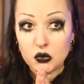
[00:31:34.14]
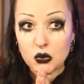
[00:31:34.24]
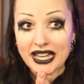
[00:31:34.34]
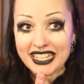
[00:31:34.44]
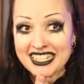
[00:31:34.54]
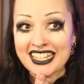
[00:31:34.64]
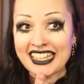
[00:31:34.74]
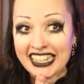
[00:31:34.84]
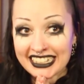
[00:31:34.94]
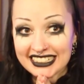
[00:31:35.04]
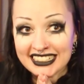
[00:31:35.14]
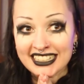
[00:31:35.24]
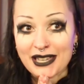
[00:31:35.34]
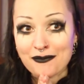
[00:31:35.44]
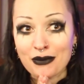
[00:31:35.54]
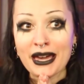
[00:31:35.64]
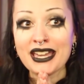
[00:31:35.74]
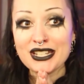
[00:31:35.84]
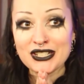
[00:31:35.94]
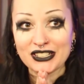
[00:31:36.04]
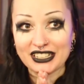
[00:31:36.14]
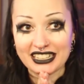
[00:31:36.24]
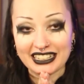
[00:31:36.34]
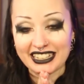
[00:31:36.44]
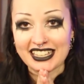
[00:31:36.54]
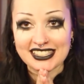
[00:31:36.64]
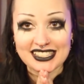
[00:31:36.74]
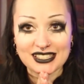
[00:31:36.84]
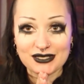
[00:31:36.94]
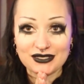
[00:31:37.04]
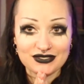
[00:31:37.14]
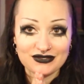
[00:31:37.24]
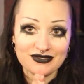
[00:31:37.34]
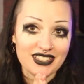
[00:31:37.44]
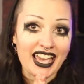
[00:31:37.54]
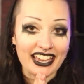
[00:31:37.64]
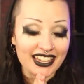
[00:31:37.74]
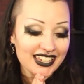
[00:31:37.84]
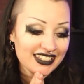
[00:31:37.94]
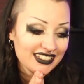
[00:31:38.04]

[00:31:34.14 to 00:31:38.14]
waiting impatiently as heck